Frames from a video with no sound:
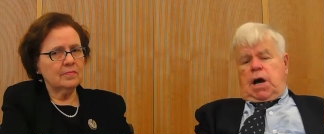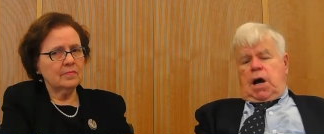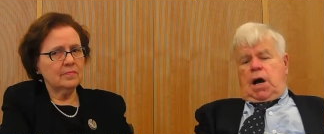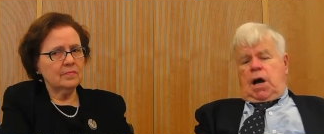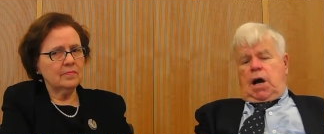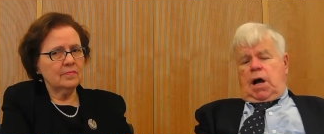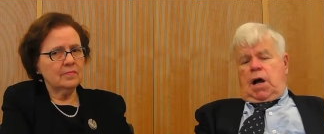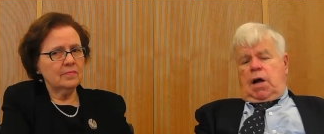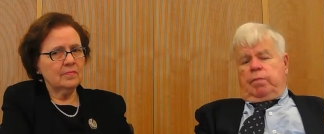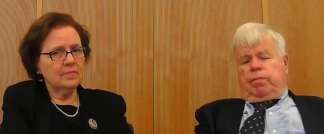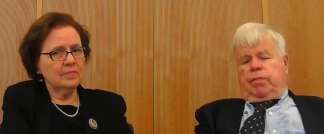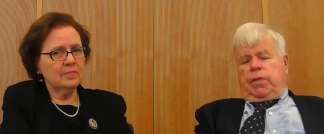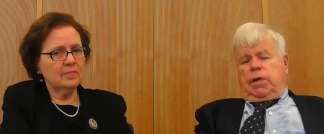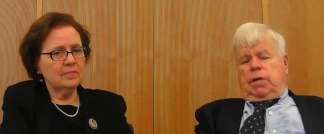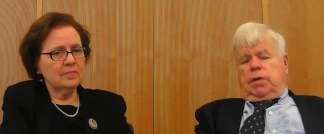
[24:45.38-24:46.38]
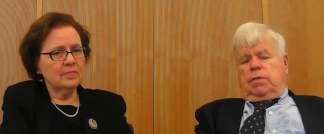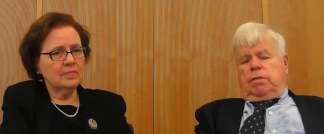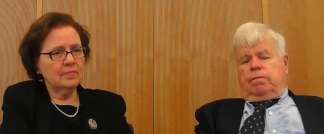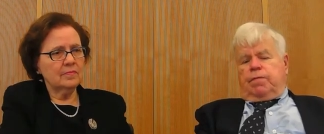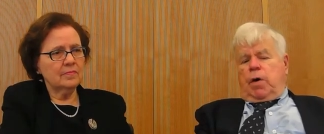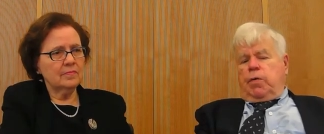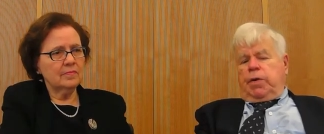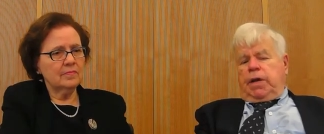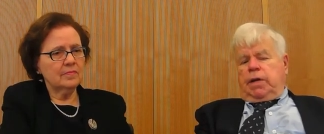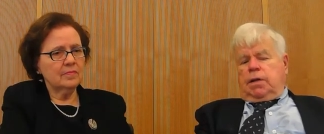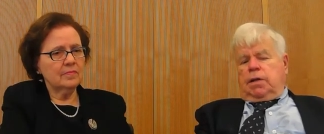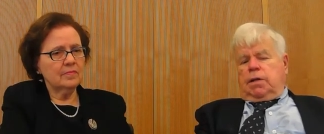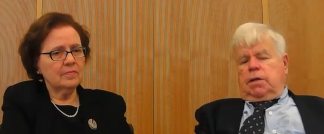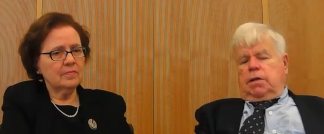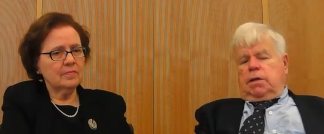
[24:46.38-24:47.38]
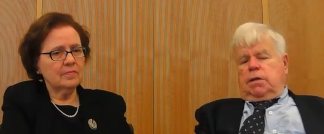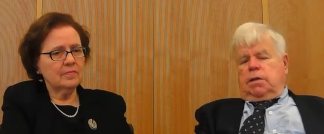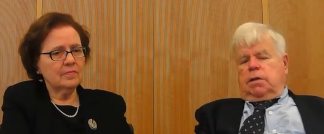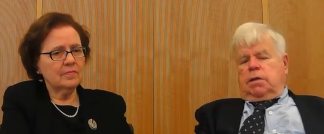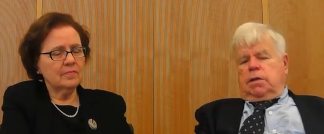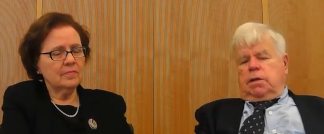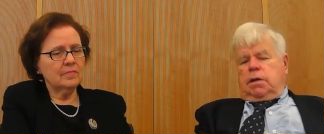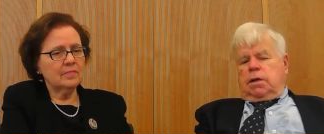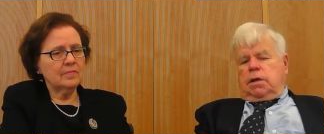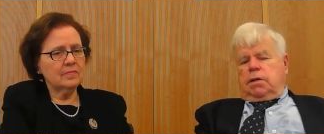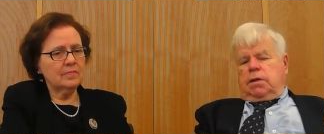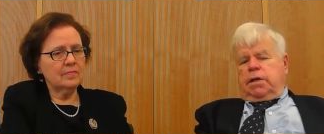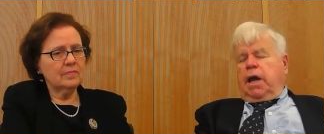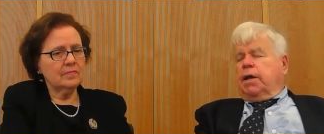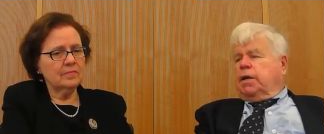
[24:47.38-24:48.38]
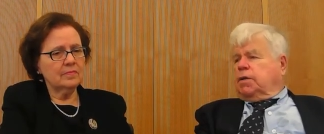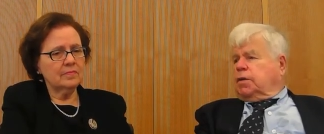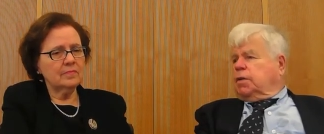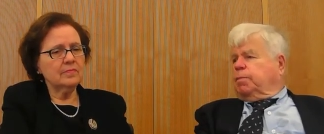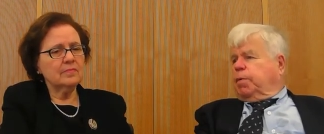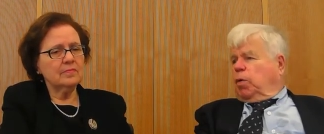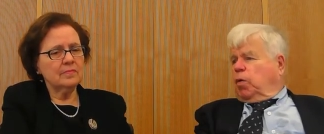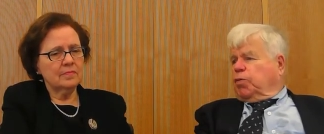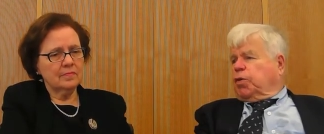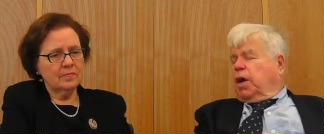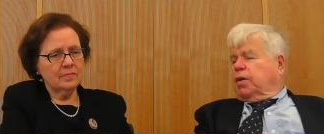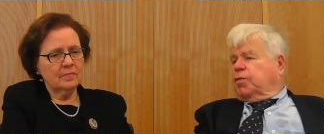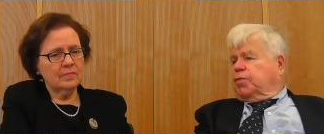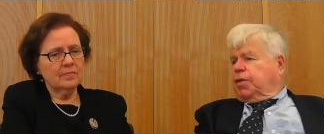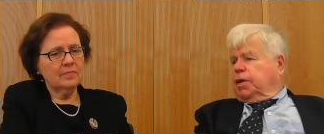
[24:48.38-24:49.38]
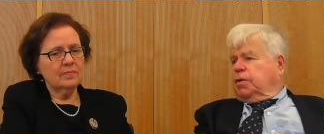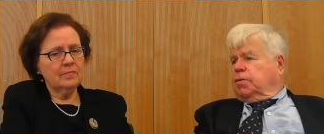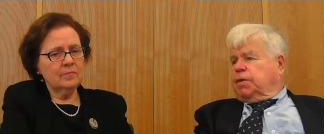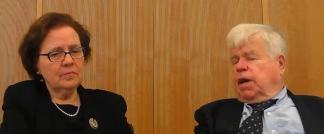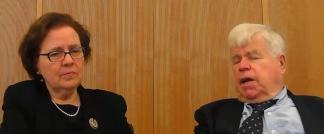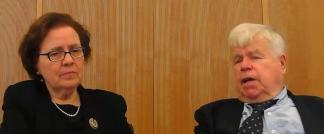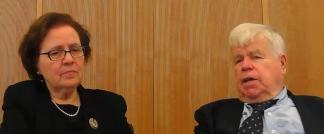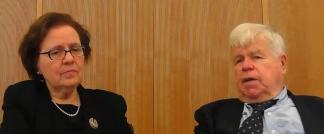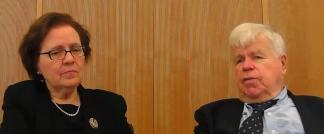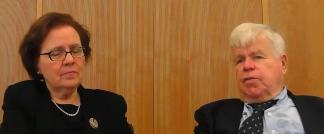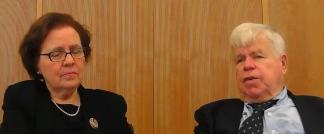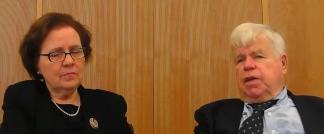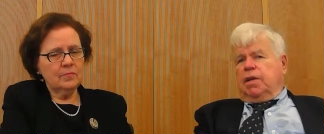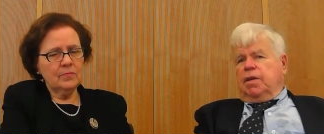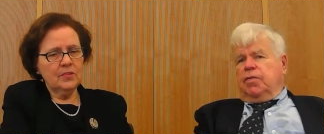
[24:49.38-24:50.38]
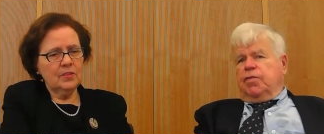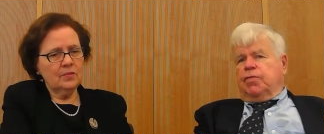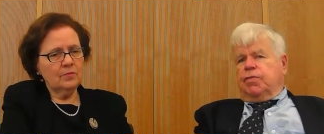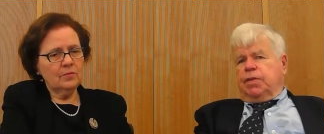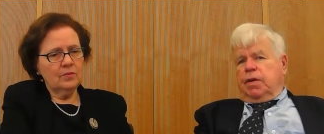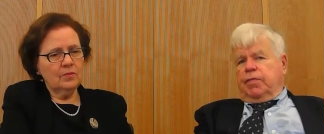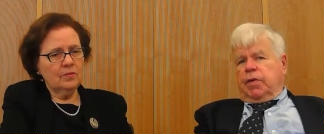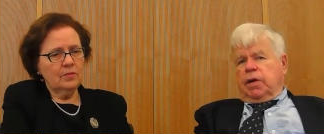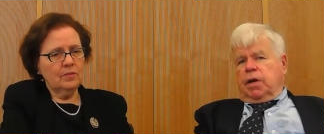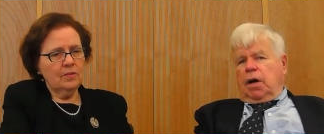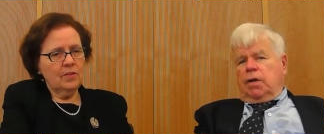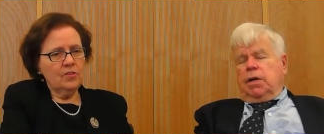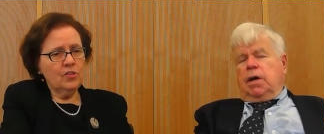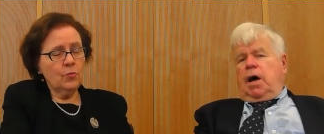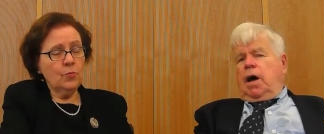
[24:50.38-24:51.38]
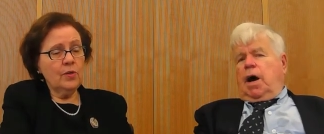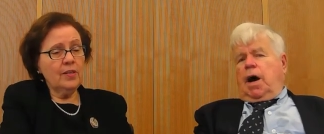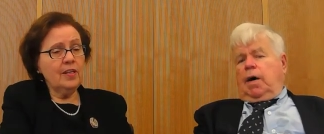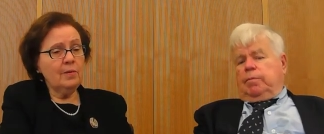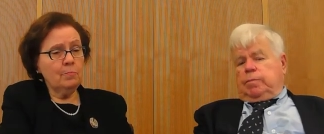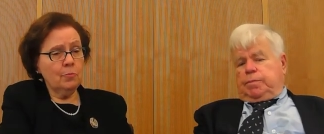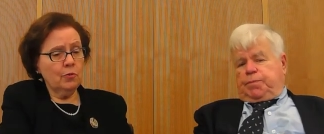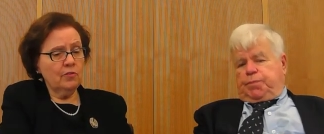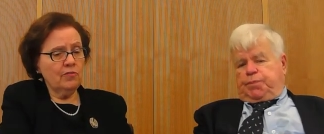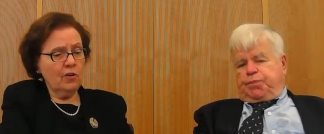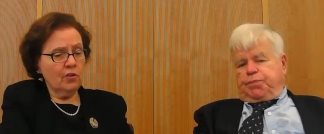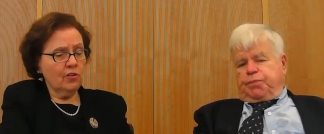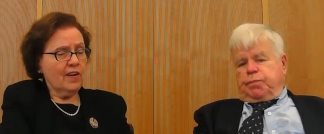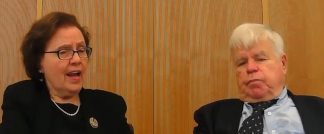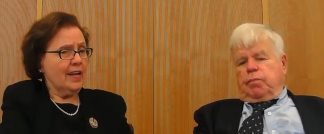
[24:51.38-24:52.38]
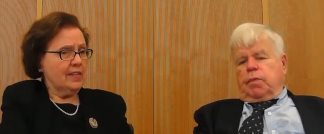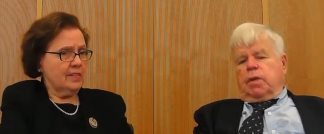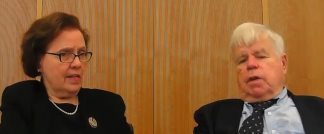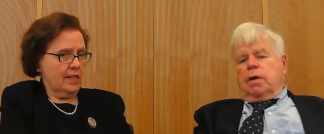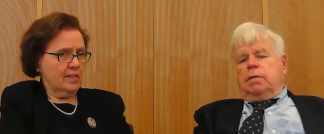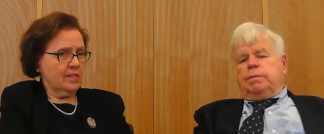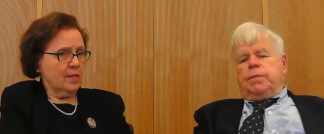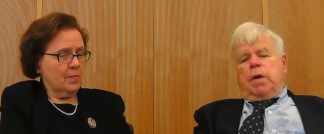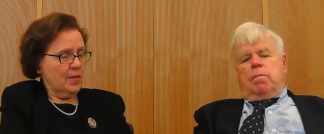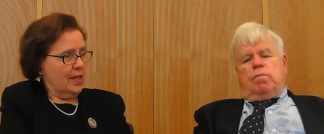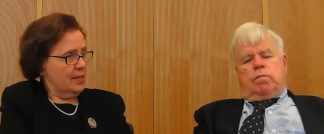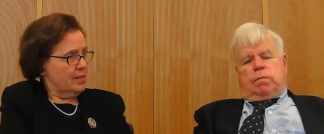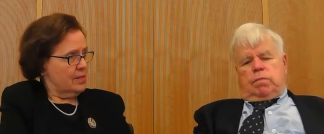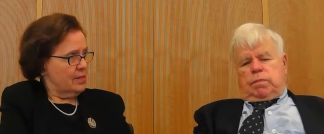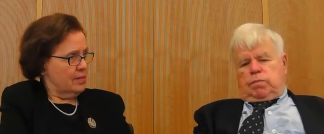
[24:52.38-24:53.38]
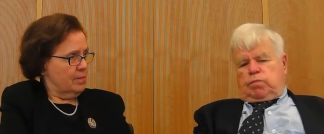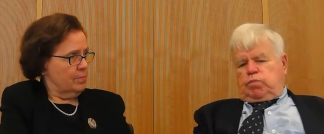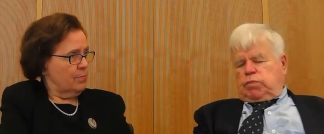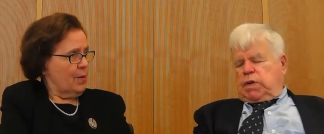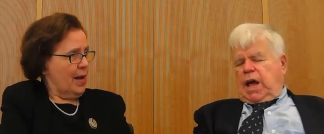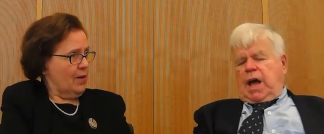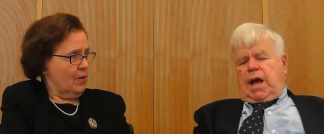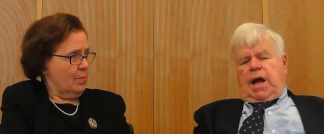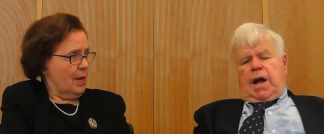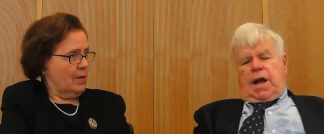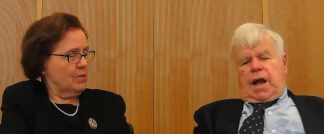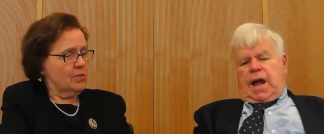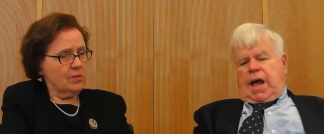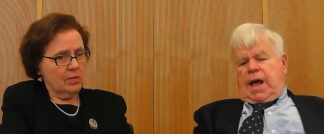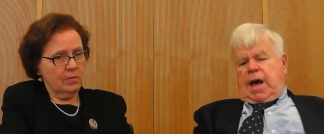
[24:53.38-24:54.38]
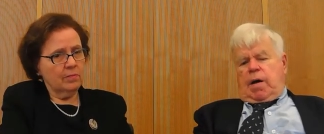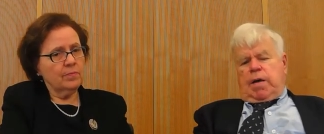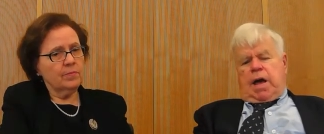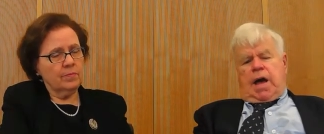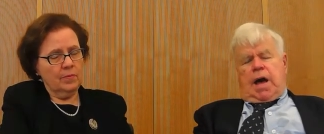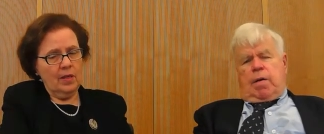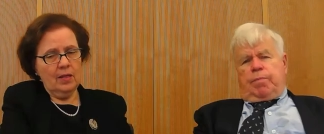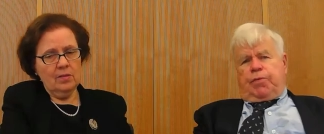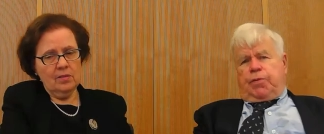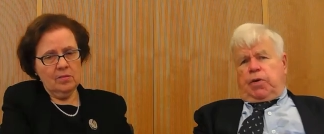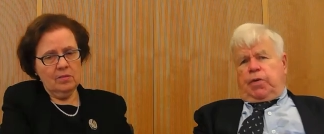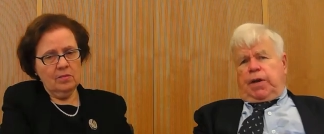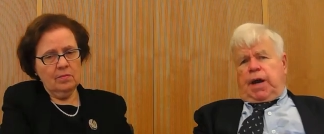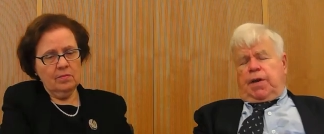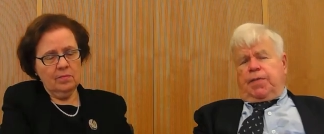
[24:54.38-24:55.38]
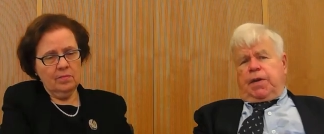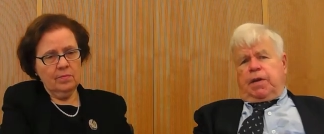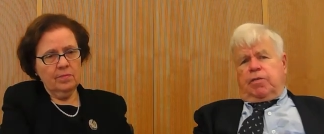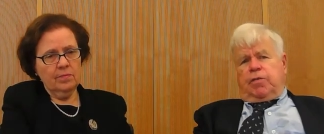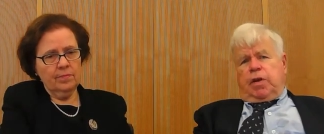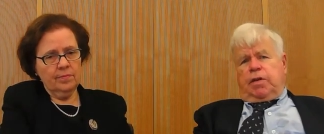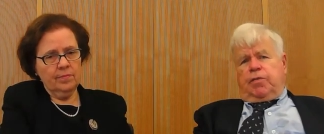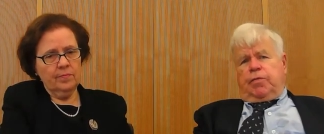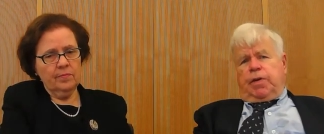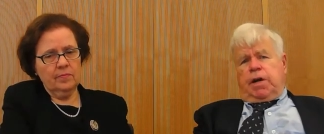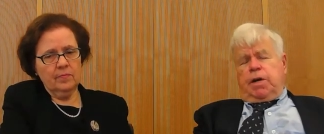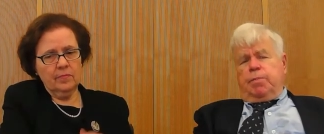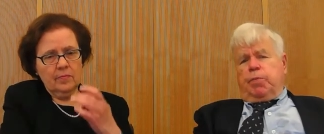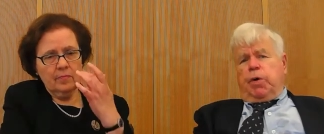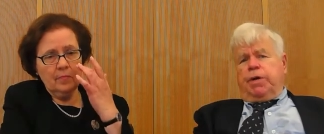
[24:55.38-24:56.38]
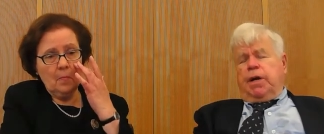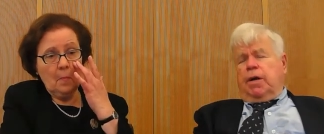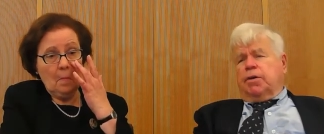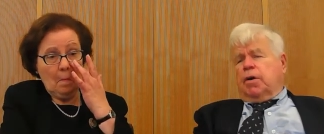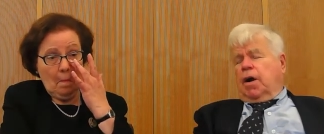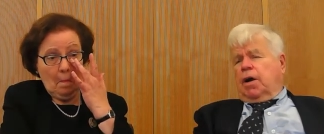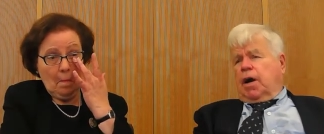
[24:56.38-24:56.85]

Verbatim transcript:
Speaker 1: uh, voting, getting to the polls on a single day is, is difficult.
Speaker 2: So we need uh, more voter access. I mean, that's paramount.
Speaker 1: A- absolutely. I think it's, it's very important. Under our